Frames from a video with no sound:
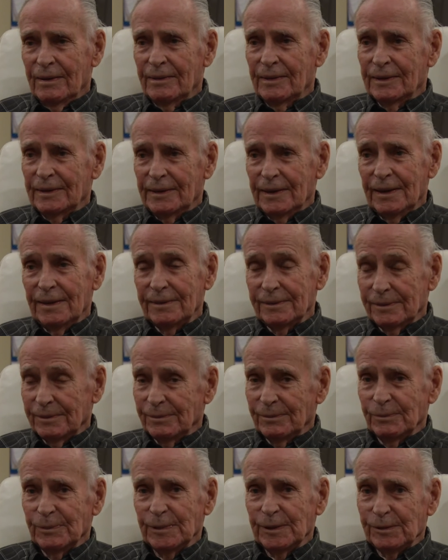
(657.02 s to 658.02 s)
But that
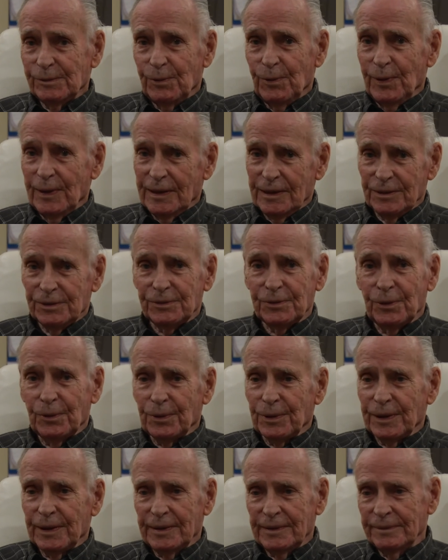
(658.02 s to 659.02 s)
was quite a
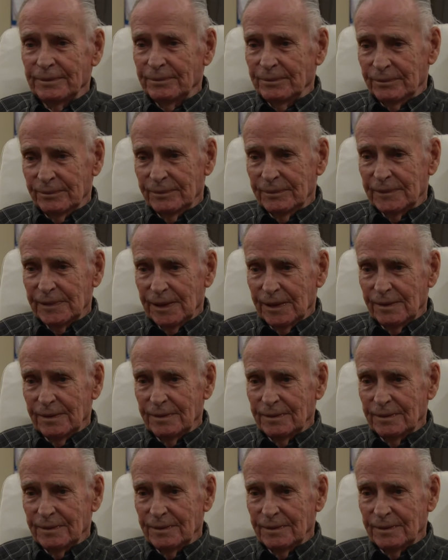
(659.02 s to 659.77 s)
story. So.